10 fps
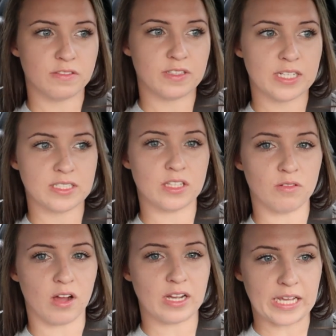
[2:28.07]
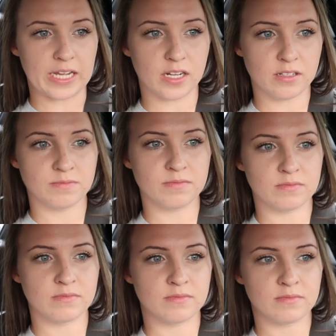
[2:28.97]
shifting into the wrong gear.
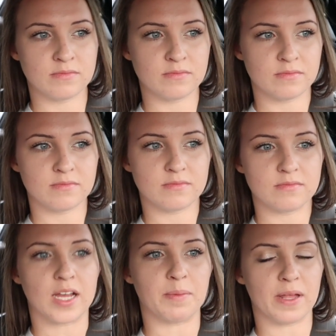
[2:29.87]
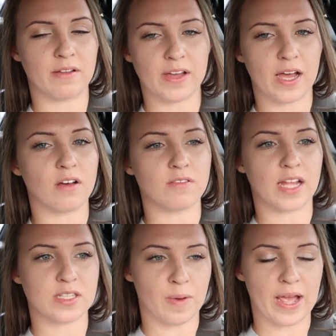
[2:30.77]
I bent a valve,
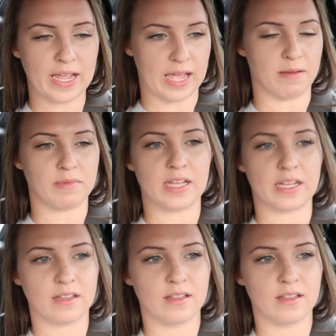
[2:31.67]
that's why I camped it.